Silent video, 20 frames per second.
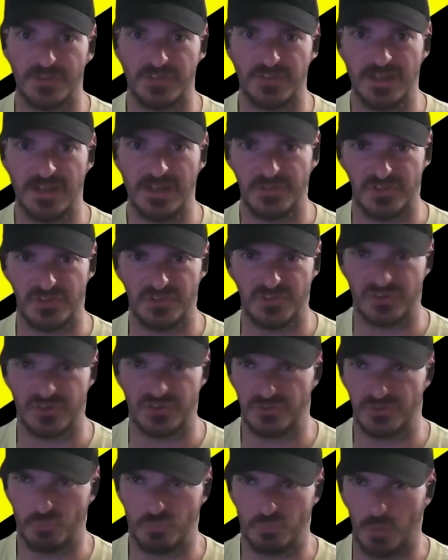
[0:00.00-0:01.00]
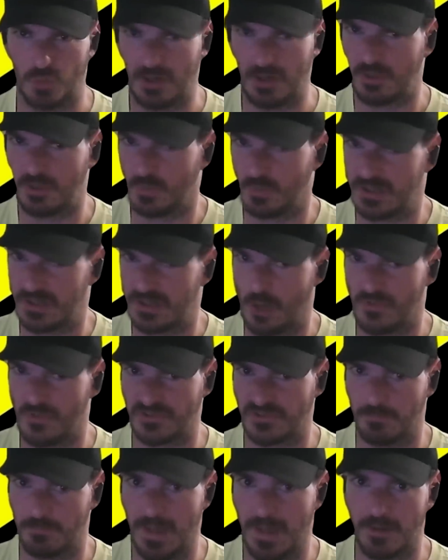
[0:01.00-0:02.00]
U.S. citizens because where can we
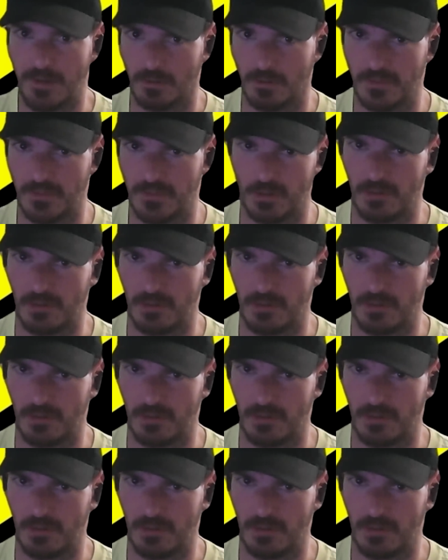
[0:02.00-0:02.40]
go that's better?